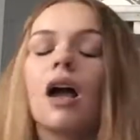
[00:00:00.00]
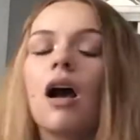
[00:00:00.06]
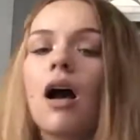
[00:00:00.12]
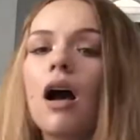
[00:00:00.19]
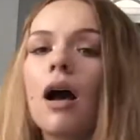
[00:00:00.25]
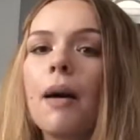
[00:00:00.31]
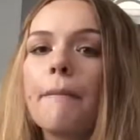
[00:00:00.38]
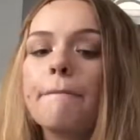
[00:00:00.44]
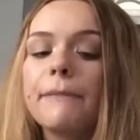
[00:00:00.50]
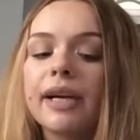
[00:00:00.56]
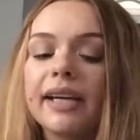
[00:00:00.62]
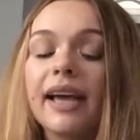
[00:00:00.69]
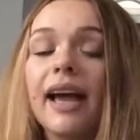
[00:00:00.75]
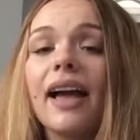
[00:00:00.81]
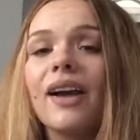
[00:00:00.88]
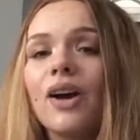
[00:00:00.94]

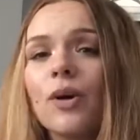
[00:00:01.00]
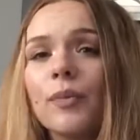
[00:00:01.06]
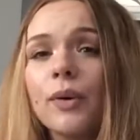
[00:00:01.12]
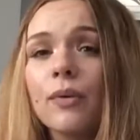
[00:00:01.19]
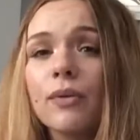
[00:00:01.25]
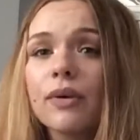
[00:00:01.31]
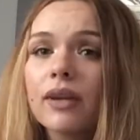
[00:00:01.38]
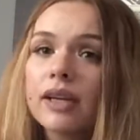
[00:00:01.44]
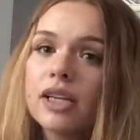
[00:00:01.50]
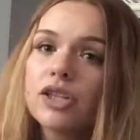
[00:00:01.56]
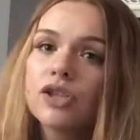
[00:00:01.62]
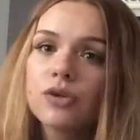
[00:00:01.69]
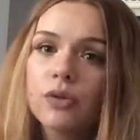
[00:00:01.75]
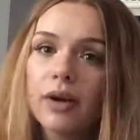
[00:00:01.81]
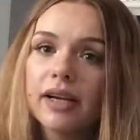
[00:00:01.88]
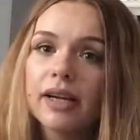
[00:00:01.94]
But yeah, I hope you really
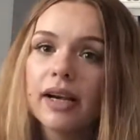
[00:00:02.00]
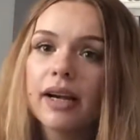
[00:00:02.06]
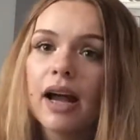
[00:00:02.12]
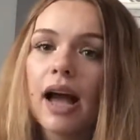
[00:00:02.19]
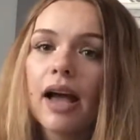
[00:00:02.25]
enjoyed it.